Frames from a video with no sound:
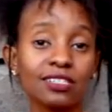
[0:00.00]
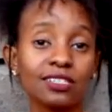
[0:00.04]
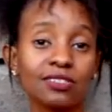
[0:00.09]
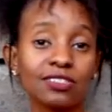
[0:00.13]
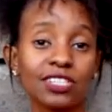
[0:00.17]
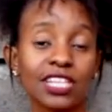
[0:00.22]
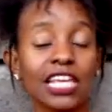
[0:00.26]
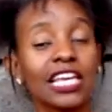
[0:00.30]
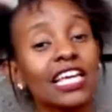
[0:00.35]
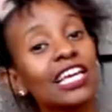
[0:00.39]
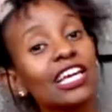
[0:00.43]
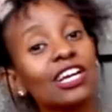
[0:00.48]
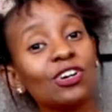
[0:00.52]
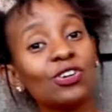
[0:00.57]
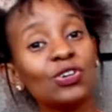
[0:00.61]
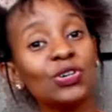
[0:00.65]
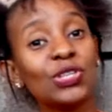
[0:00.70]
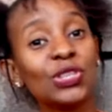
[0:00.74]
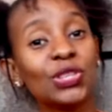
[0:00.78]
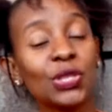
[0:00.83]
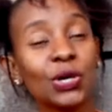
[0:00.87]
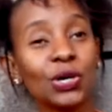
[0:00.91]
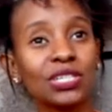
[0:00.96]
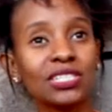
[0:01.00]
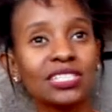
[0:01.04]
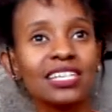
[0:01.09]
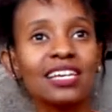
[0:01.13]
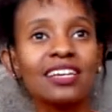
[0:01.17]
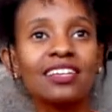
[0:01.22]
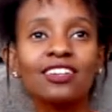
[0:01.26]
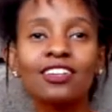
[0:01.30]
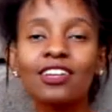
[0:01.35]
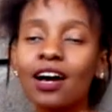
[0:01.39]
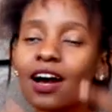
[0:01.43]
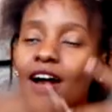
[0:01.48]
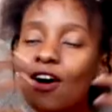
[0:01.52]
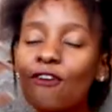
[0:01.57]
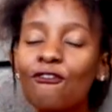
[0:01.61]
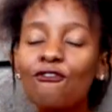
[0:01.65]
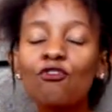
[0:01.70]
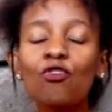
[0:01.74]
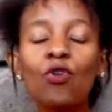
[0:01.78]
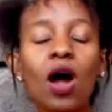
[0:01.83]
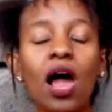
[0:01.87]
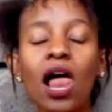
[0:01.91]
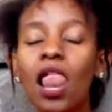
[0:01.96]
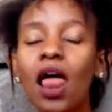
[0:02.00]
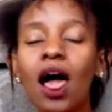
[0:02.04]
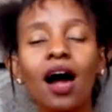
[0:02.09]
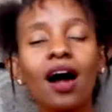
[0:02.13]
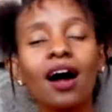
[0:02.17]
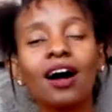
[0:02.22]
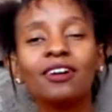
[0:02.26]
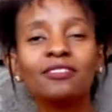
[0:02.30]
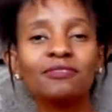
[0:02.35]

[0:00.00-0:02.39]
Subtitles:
thinking good thoughts, and voila,